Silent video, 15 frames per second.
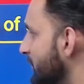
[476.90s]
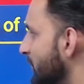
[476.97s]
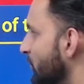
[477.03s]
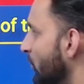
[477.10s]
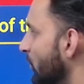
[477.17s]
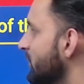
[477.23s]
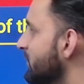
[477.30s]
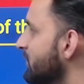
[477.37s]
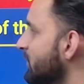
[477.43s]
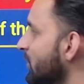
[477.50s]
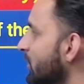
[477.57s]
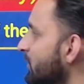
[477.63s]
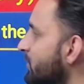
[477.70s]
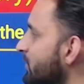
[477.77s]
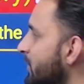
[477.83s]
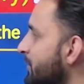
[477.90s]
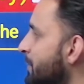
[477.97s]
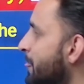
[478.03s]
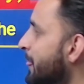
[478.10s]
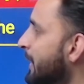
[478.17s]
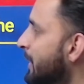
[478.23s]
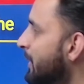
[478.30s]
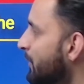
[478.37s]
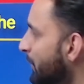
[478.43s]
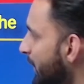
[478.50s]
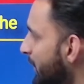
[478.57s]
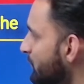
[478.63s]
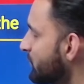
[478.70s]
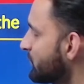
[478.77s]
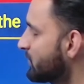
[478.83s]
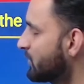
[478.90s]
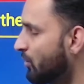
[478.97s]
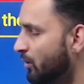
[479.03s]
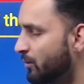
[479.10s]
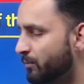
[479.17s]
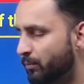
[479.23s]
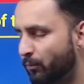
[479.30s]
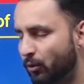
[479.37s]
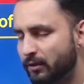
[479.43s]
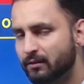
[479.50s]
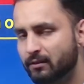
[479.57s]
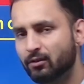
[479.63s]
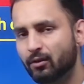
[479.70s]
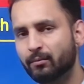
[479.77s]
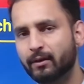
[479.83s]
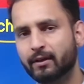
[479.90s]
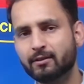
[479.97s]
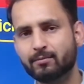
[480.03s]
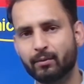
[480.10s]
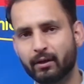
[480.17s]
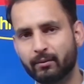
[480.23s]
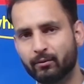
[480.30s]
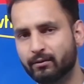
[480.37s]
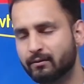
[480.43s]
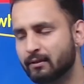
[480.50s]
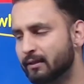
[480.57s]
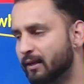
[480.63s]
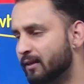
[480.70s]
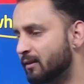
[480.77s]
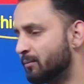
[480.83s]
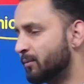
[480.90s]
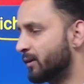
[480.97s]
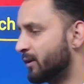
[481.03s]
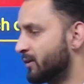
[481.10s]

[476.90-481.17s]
policy of paramountcy or policy of British paramountcy, that the British